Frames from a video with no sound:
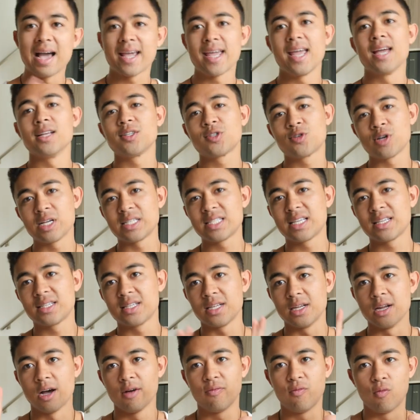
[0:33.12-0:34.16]
I can't stress
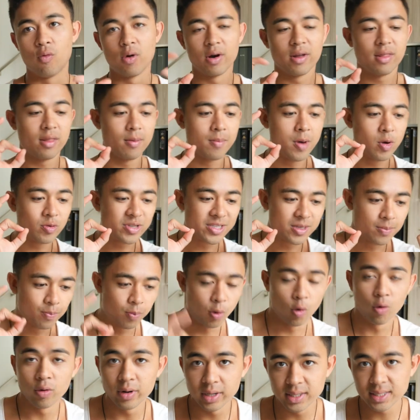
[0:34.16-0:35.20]
this enough. One of the most
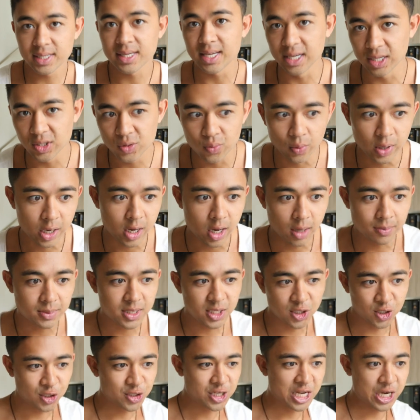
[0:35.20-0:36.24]
important skills when it comes
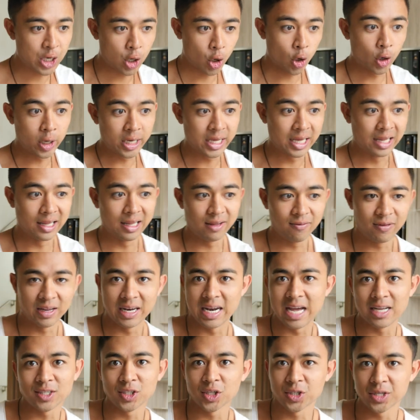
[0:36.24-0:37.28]
to just like earning a
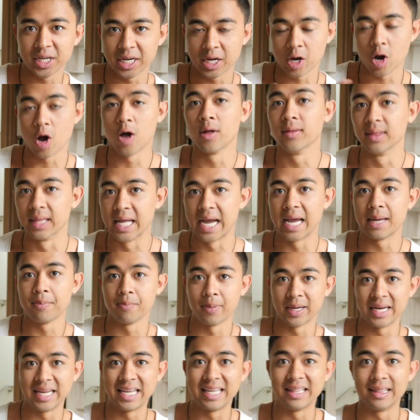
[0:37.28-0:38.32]
living, not just like online,
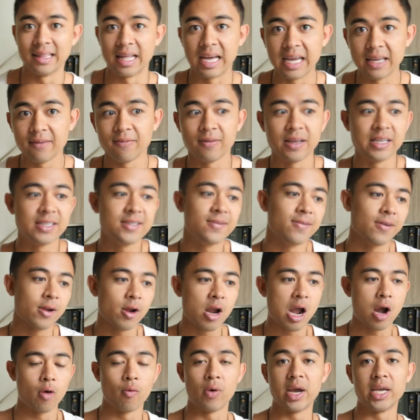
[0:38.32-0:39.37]
but in life, is
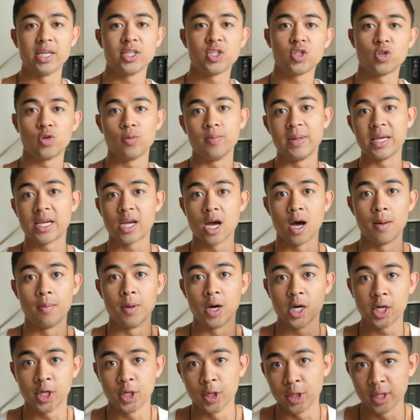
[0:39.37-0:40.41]
figuring out ways to become
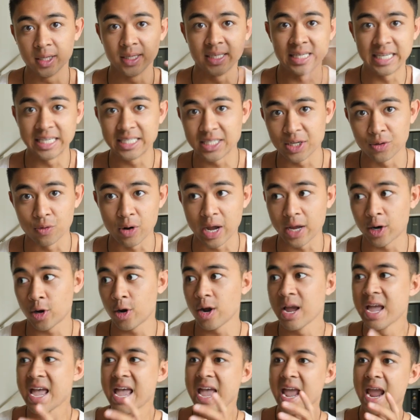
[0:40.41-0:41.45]
a good, decent
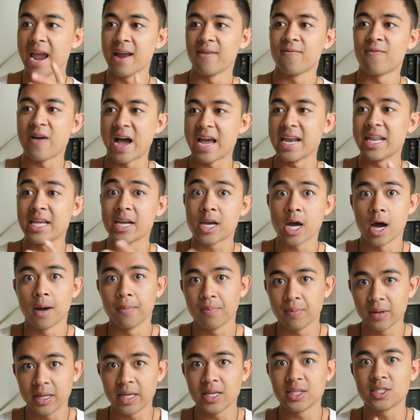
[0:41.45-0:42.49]
writer and finding
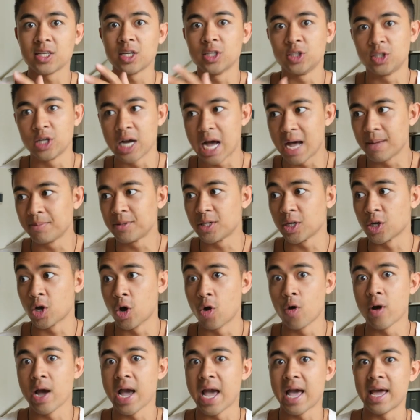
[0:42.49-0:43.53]
companies and jobs to
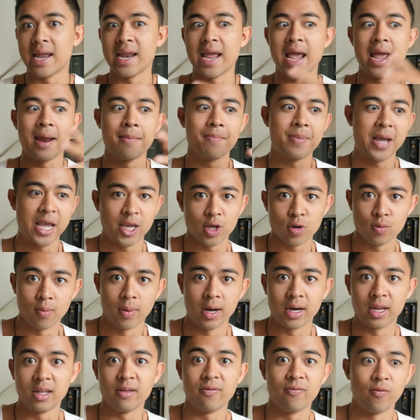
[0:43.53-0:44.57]
go ahead and pay you
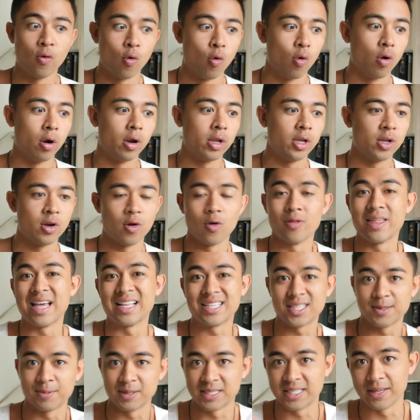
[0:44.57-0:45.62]
money for, you know,
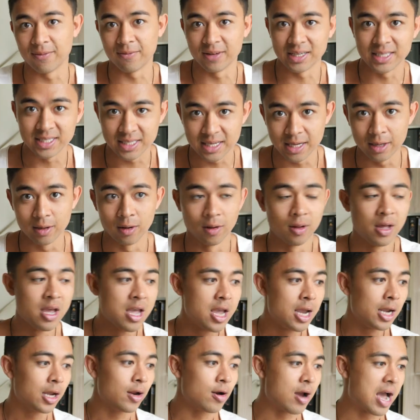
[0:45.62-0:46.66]
that specific skill.
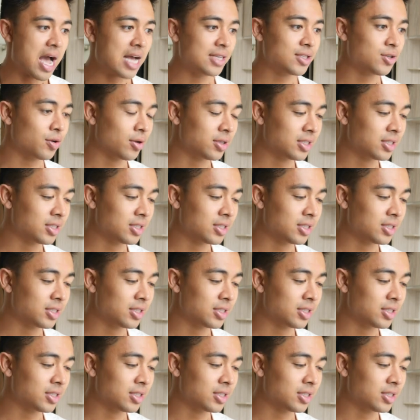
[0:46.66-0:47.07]
You know, as you